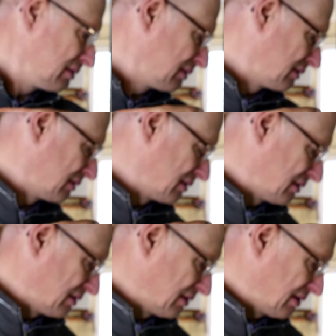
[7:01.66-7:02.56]

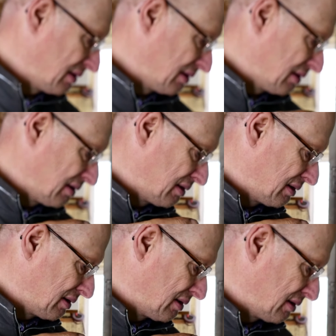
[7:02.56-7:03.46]

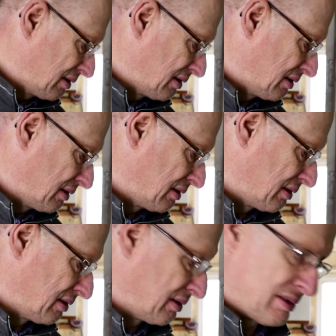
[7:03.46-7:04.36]

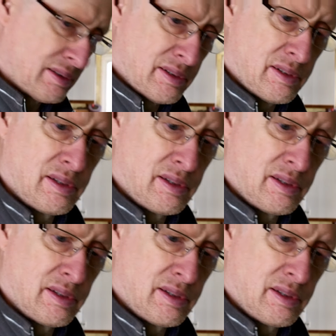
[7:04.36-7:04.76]
Nothing is said.